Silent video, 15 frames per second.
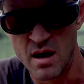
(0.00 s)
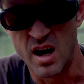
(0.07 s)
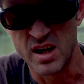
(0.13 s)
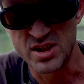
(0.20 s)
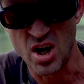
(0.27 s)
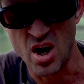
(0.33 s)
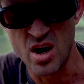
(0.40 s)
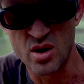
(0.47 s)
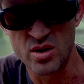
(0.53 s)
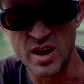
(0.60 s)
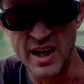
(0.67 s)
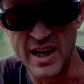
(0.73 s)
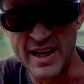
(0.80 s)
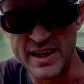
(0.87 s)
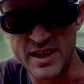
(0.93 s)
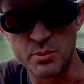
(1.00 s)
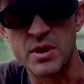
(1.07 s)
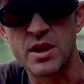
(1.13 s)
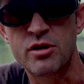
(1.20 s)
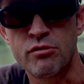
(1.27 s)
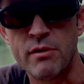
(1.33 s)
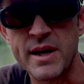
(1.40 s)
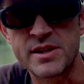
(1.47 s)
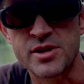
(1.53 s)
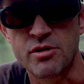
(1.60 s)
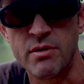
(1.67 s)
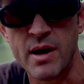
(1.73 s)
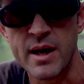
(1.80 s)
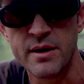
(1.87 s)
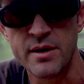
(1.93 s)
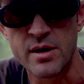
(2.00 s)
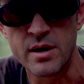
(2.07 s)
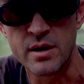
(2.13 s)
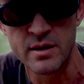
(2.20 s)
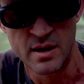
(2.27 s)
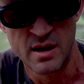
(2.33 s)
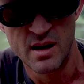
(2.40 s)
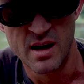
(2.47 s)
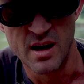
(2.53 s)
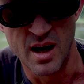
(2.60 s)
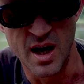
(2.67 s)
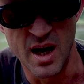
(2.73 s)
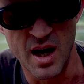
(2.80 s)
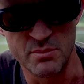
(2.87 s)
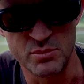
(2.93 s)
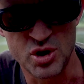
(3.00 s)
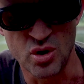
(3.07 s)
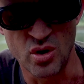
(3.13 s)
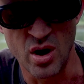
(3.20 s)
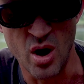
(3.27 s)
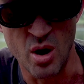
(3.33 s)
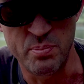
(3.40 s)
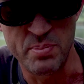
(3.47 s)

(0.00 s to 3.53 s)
I tie on the leader with a grinner to grinner knot. I'm sure a lot